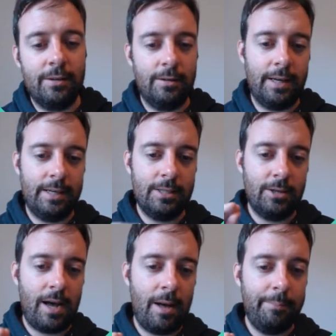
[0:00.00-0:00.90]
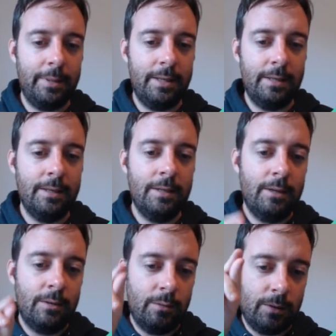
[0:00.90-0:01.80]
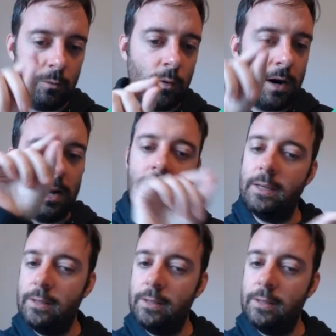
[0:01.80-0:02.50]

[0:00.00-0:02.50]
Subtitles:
Okay, so happy, the Y,